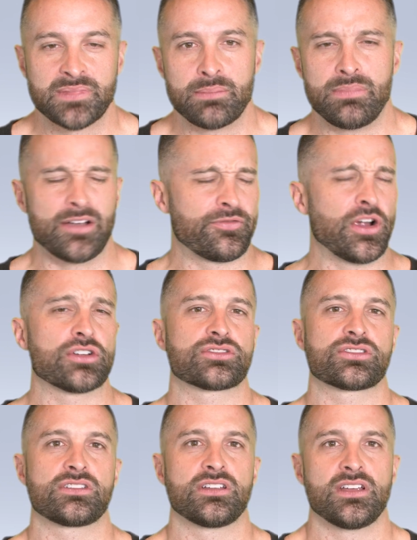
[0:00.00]
But first,
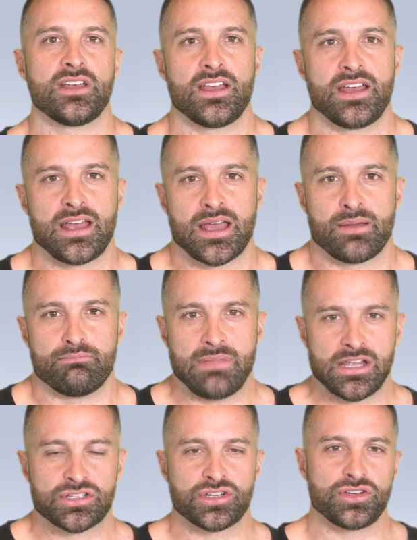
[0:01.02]

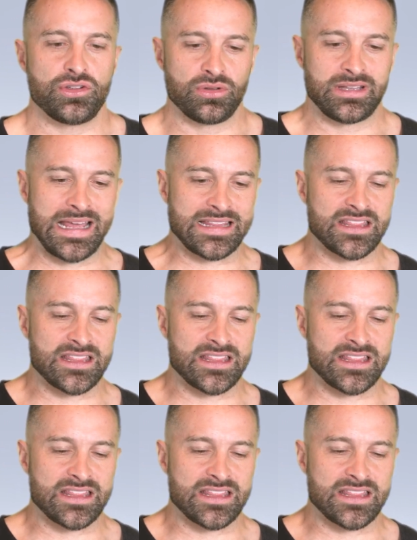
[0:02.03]
make sure you like